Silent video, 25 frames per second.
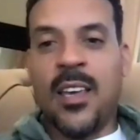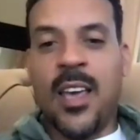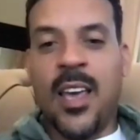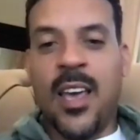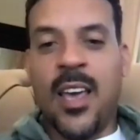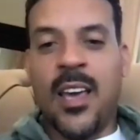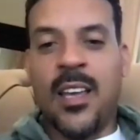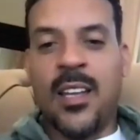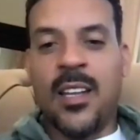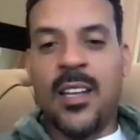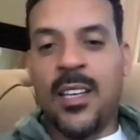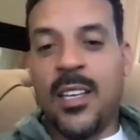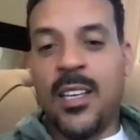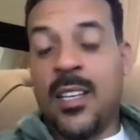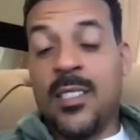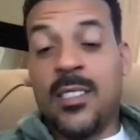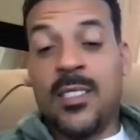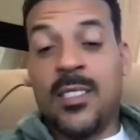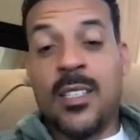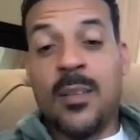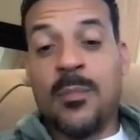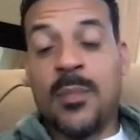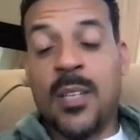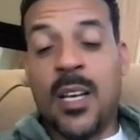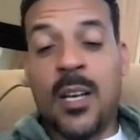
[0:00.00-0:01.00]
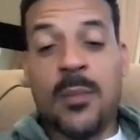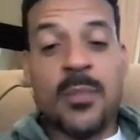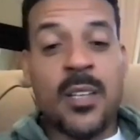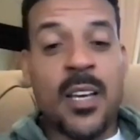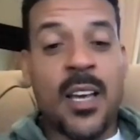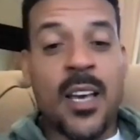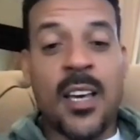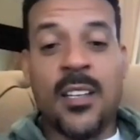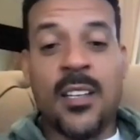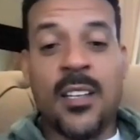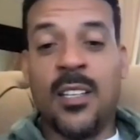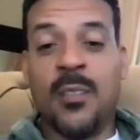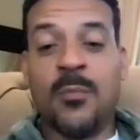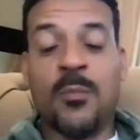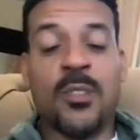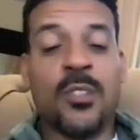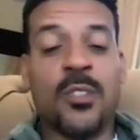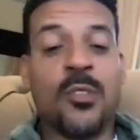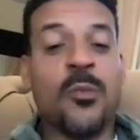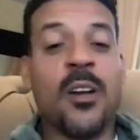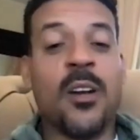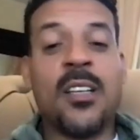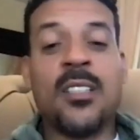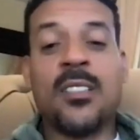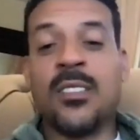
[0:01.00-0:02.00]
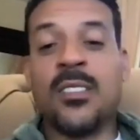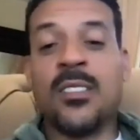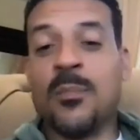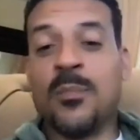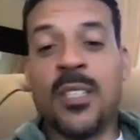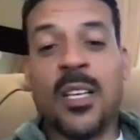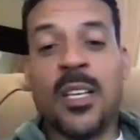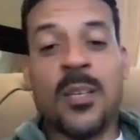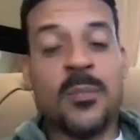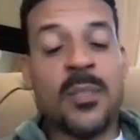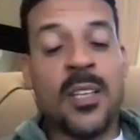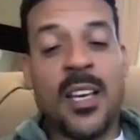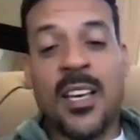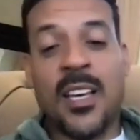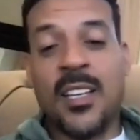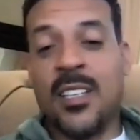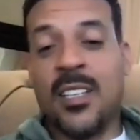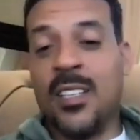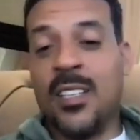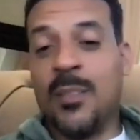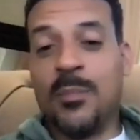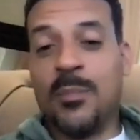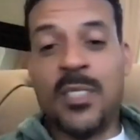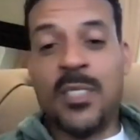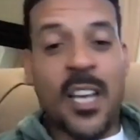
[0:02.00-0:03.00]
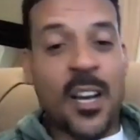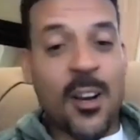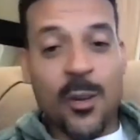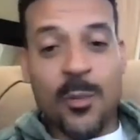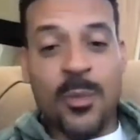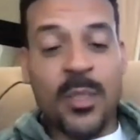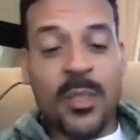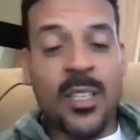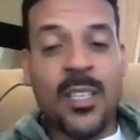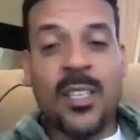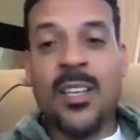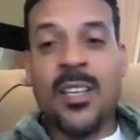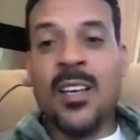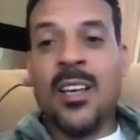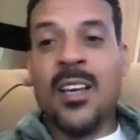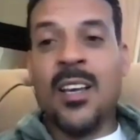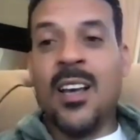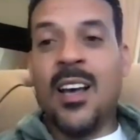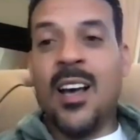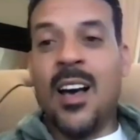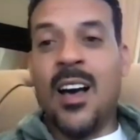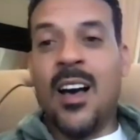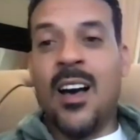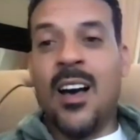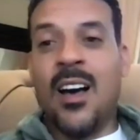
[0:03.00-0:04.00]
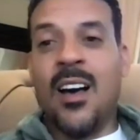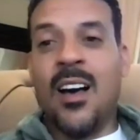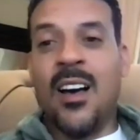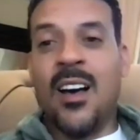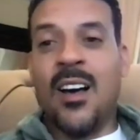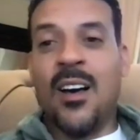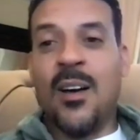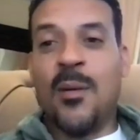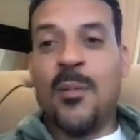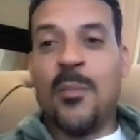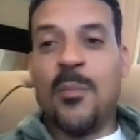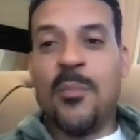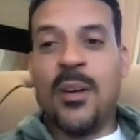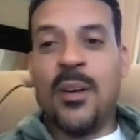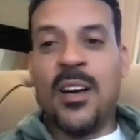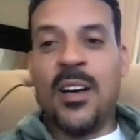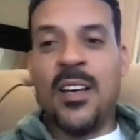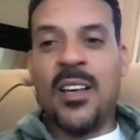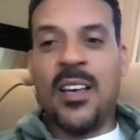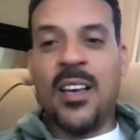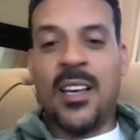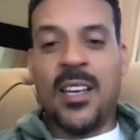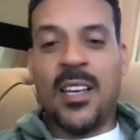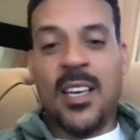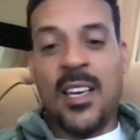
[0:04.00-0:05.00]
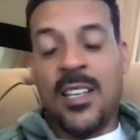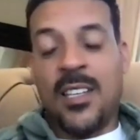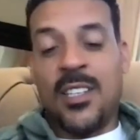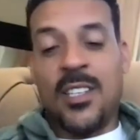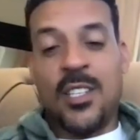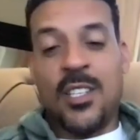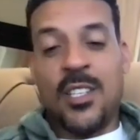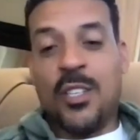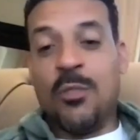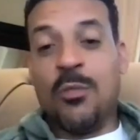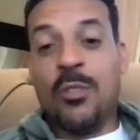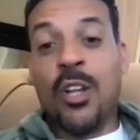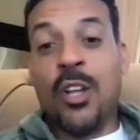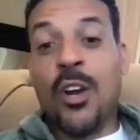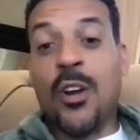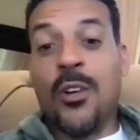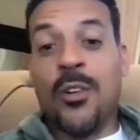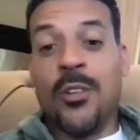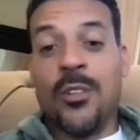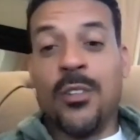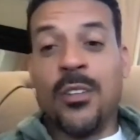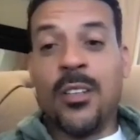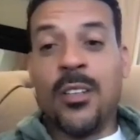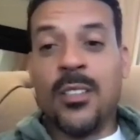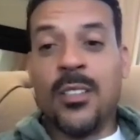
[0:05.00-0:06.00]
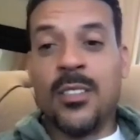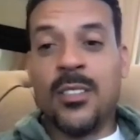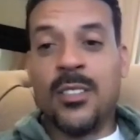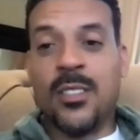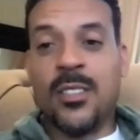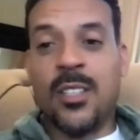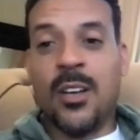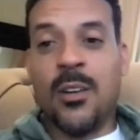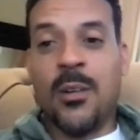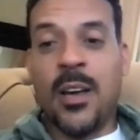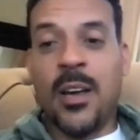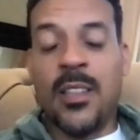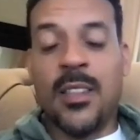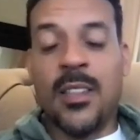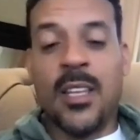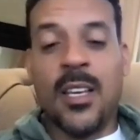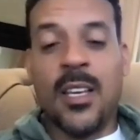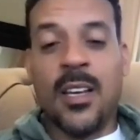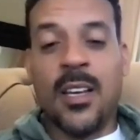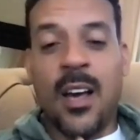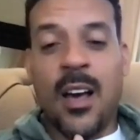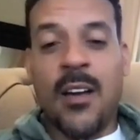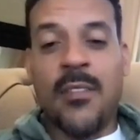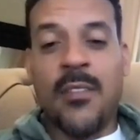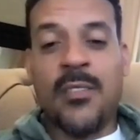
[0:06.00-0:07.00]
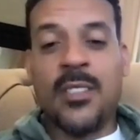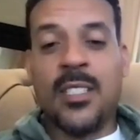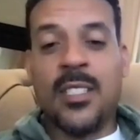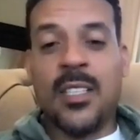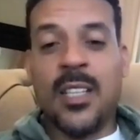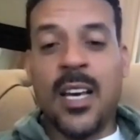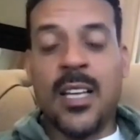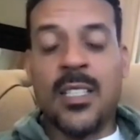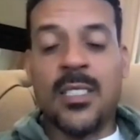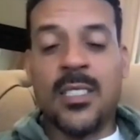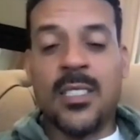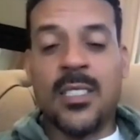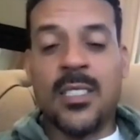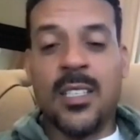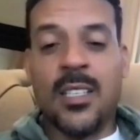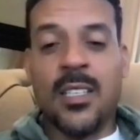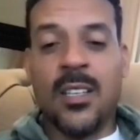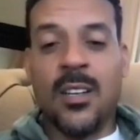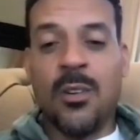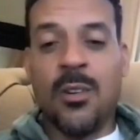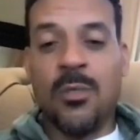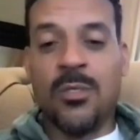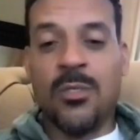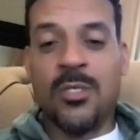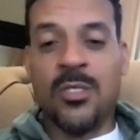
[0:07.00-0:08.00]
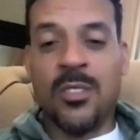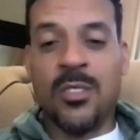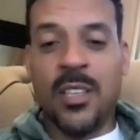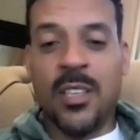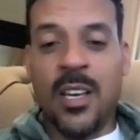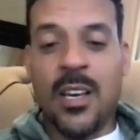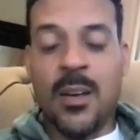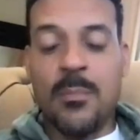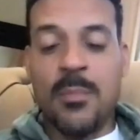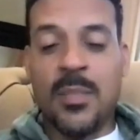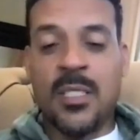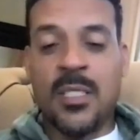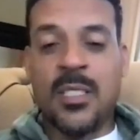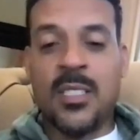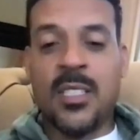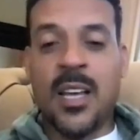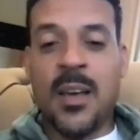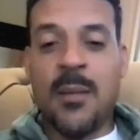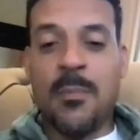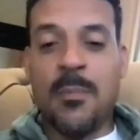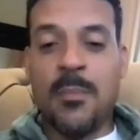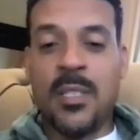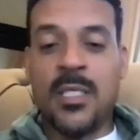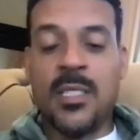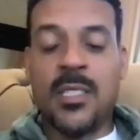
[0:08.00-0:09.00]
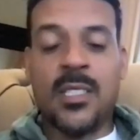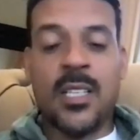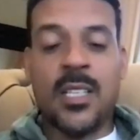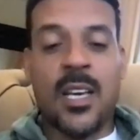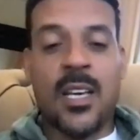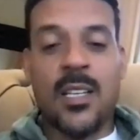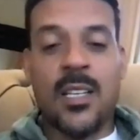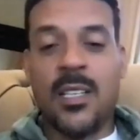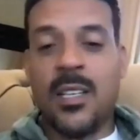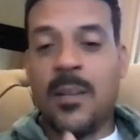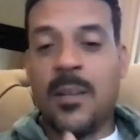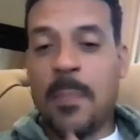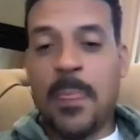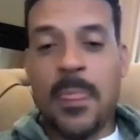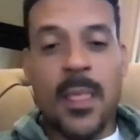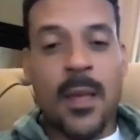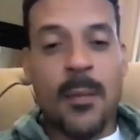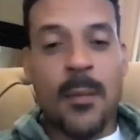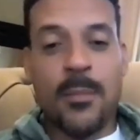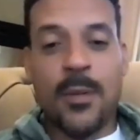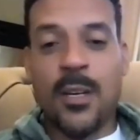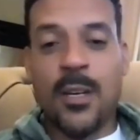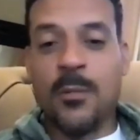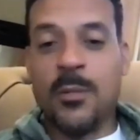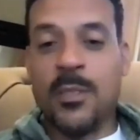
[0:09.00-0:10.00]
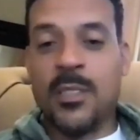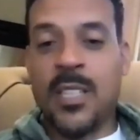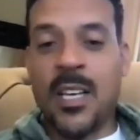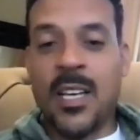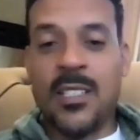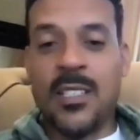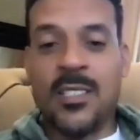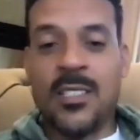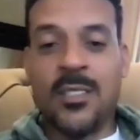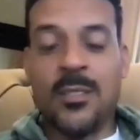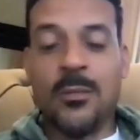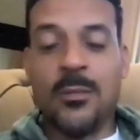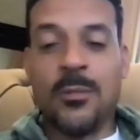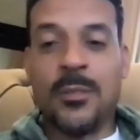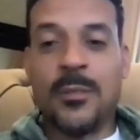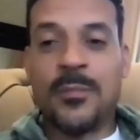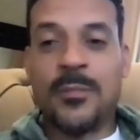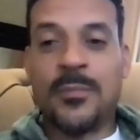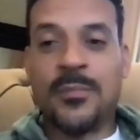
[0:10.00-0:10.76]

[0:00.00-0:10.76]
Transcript: And again, sometimes I handle them with grace, sometimes I handle them terribly. But again, you learn. So I think obviously that's the goal. So yeah, misstep, mistake, I'm good with that too.